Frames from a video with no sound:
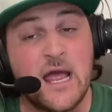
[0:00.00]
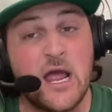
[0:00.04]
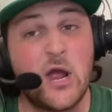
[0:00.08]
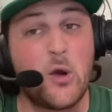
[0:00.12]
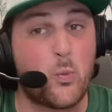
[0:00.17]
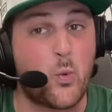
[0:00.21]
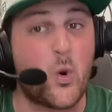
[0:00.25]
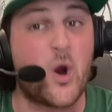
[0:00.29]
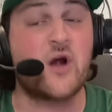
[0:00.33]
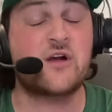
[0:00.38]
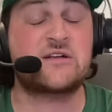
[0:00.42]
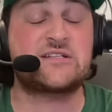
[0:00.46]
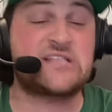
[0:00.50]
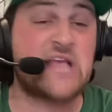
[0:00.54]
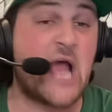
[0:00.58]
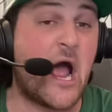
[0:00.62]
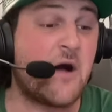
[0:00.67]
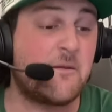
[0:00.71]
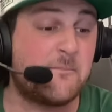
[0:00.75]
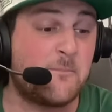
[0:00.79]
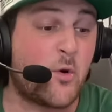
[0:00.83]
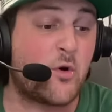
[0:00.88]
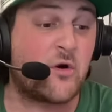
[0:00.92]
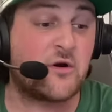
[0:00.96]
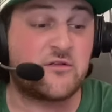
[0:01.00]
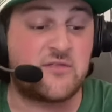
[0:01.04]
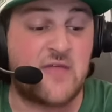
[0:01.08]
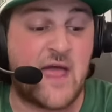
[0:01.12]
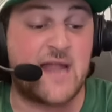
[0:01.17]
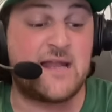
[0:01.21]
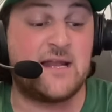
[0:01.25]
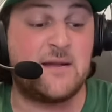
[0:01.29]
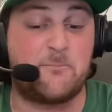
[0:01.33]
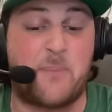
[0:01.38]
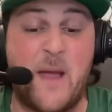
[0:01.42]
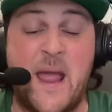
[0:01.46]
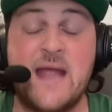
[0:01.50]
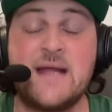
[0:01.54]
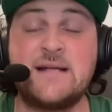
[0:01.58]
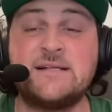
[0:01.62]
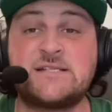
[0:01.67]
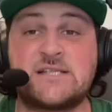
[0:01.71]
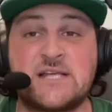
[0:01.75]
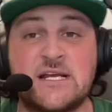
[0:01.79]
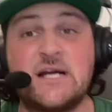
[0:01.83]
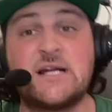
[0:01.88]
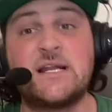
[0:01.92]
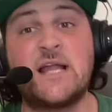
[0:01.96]
it works out more than it
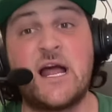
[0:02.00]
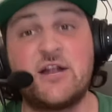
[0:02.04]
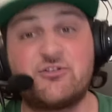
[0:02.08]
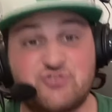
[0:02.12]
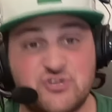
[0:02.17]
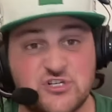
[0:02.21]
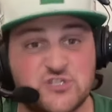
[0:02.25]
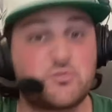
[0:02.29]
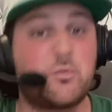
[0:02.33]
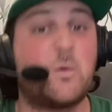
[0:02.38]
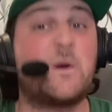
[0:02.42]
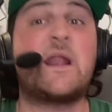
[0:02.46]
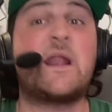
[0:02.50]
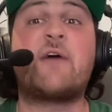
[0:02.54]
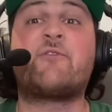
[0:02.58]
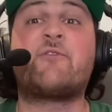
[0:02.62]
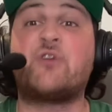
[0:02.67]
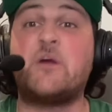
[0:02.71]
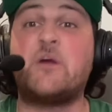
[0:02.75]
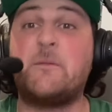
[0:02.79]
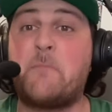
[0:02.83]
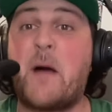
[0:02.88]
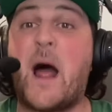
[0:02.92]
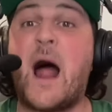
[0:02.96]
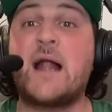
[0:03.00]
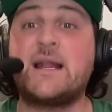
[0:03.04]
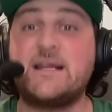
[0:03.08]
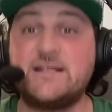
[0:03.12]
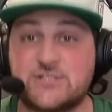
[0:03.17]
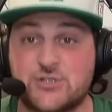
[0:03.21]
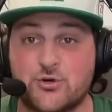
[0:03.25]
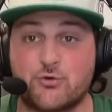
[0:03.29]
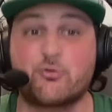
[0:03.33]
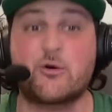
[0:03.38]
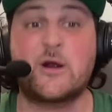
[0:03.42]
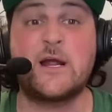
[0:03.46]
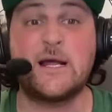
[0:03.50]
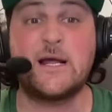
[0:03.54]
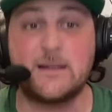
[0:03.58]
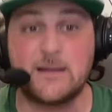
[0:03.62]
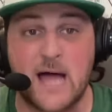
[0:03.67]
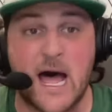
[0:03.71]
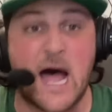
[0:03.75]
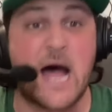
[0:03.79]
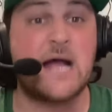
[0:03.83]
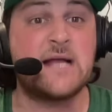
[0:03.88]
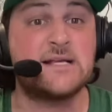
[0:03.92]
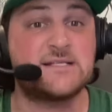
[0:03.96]
pains you. And I just want everybody to
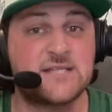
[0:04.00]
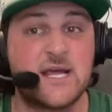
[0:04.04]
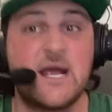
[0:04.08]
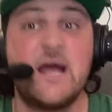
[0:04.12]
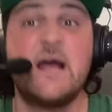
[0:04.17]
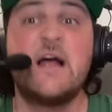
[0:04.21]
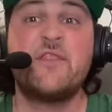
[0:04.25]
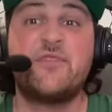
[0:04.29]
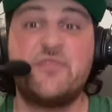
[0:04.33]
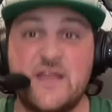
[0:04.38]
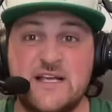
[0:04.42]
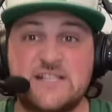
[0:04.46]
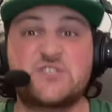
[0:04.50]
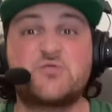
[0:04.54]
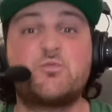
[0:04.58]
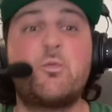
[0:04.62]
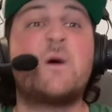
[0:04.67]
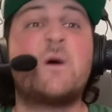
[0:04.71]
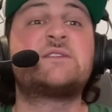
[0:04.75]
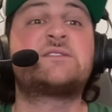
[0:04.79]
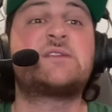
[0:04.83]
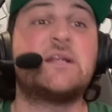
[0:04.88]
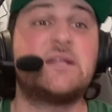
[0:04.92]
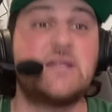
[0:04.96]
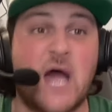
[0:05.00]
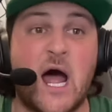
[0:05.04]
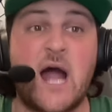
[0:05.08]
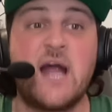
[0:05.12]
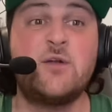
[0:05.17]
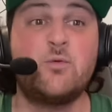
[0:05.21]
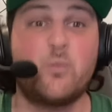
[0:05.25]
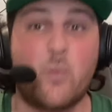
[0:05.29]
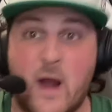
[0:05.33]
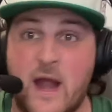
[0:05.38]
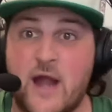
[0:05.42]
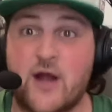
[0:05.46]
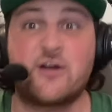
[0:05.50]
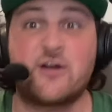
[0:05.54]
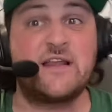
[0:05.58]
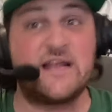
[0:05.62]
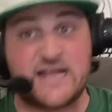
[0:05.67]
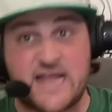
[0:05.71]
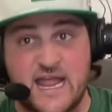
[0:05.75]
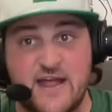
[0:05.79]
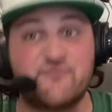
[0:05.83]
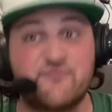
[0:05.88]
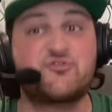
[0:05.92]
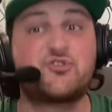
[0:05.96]
realize this was a night where
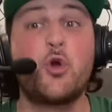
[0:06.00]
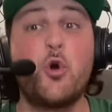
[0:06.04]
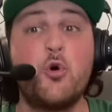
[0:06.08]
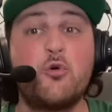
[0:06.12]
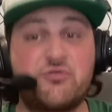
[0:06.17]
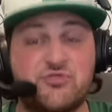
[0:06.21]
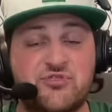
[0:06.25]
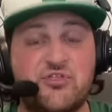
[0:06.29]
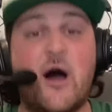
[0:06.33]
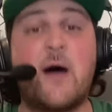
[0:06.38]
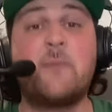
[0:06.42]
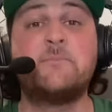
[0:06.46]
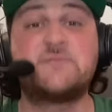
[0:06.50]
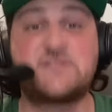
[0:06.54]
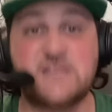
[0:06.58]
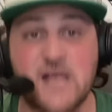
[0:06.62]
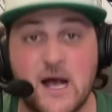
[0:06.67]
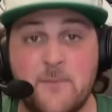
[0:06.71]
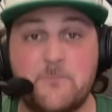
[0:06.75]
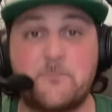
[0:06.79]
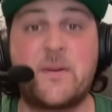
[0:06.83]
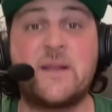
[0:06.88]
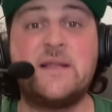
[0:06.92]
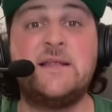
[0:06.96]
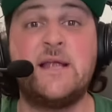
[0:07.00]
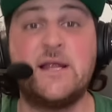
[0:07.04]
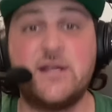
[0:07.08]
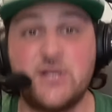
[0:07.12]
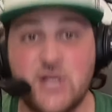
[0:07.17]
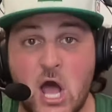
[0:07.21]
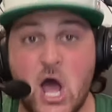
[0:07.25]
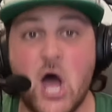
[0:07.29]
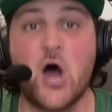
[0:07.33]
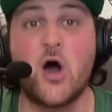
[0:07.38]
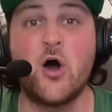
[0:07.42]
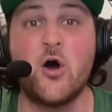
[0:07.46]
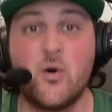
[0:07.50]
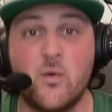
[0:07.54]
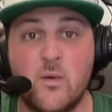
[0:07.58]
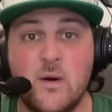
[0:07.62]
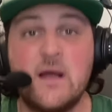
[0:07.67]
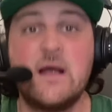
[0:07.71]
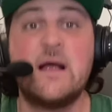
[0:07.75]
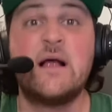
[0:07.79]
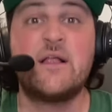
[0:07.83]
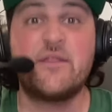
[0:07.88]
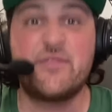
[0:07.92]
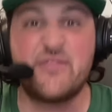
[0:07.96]
you give two thumbs up and you know
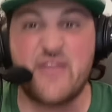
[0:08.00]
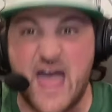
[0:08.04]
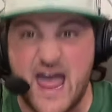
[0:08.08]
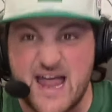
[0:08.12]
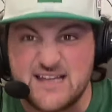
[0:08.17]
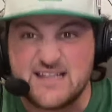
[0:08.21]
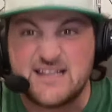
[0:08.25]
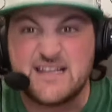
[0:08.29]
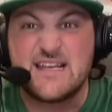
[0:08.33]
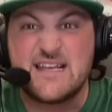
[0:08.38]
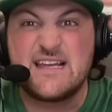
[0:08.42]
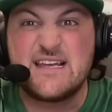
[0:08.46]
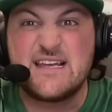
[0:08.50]
that